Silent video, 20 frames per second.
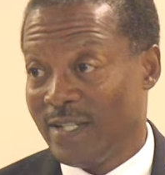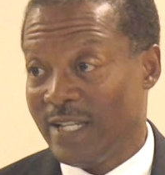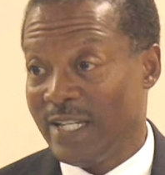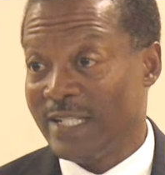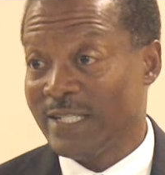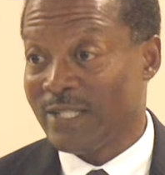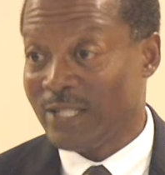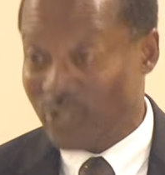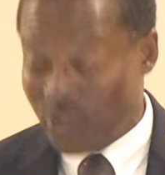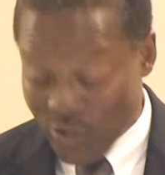
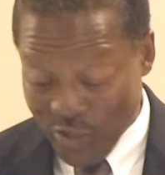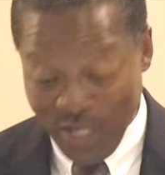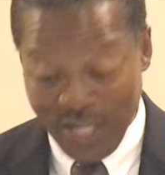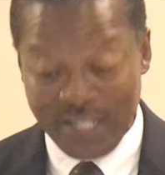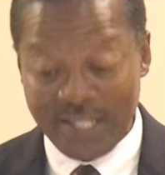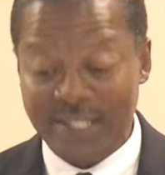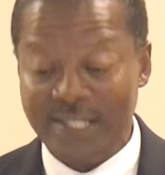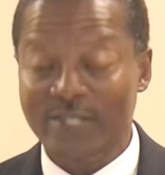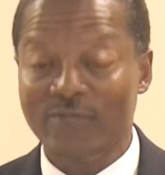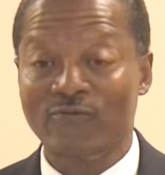It
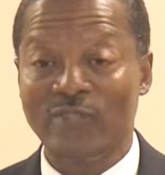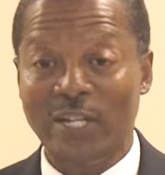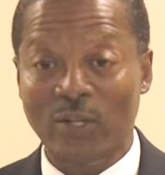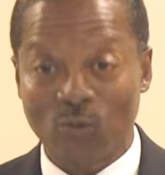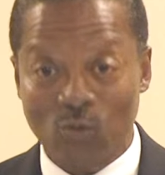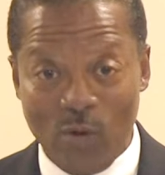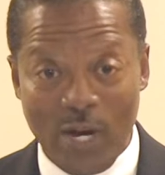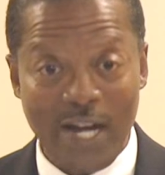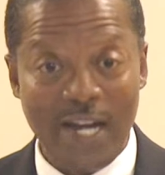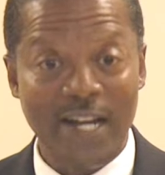just
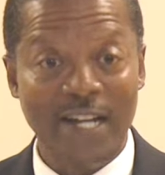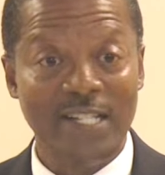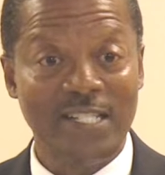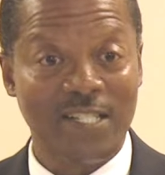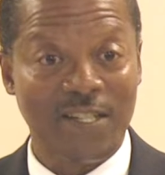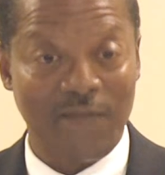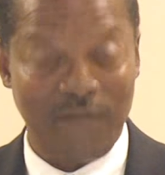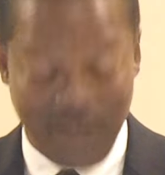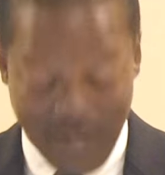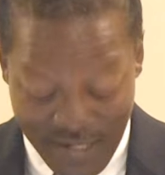requires
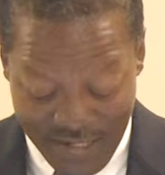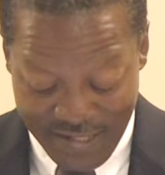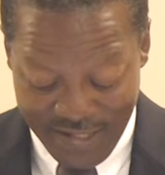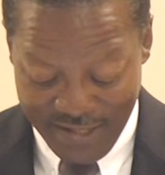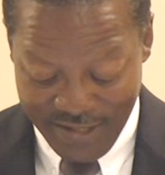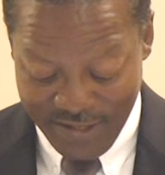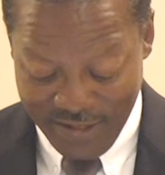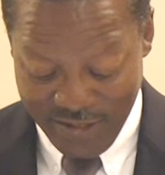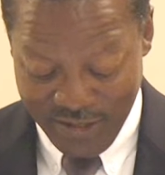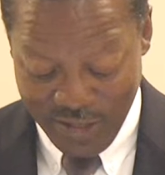of
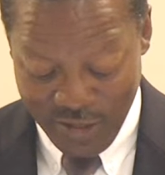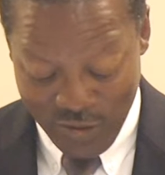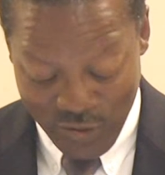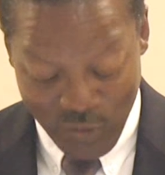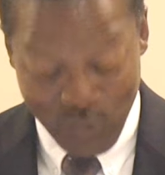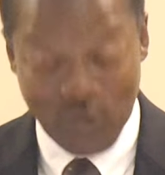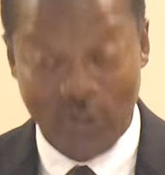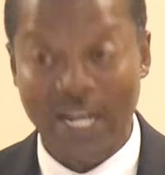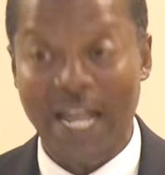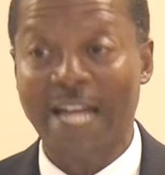us to
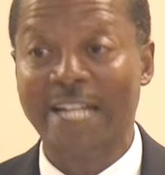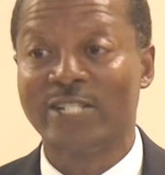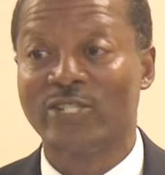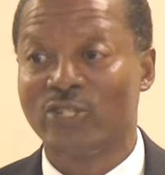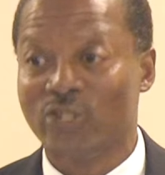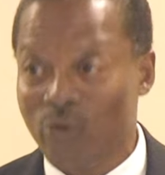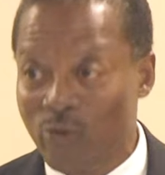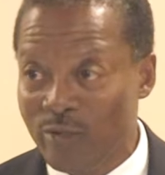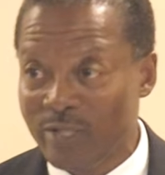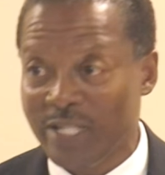do like
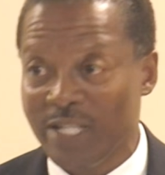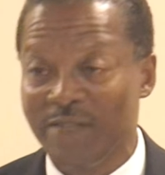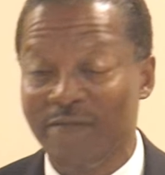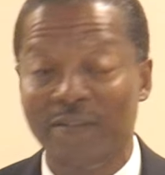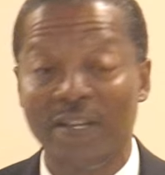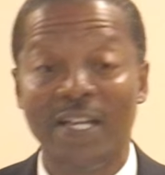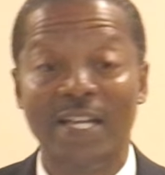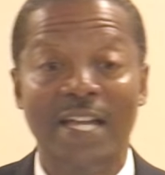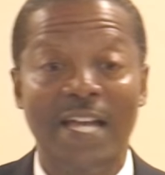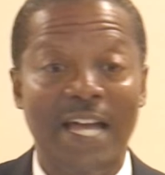Joseph
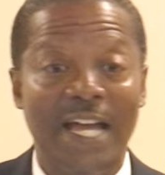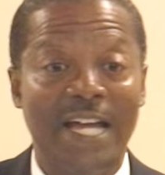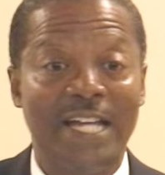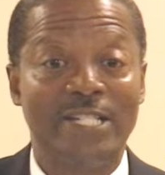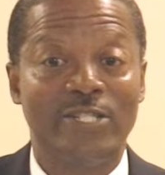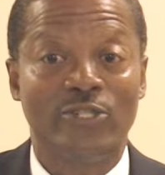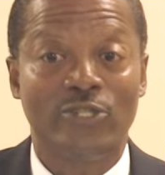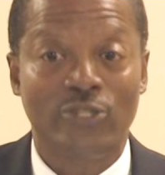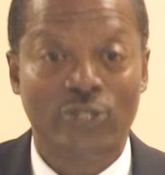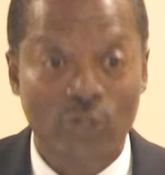
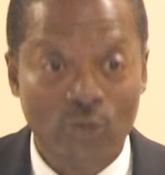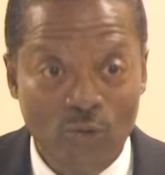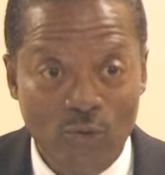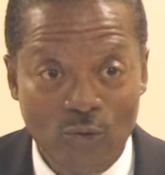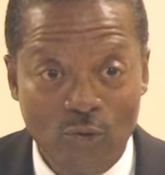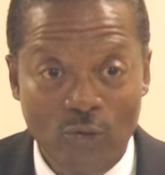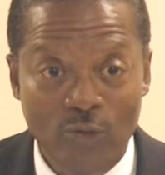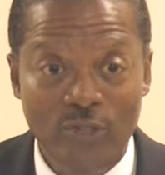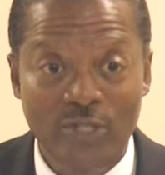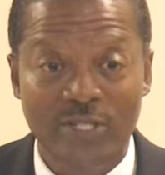and
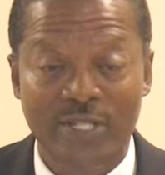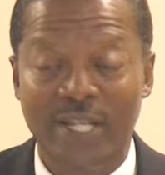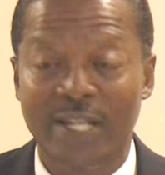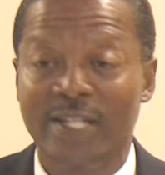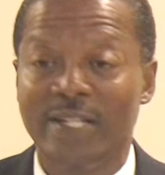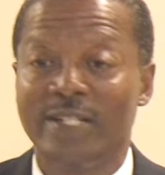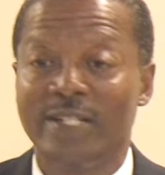choose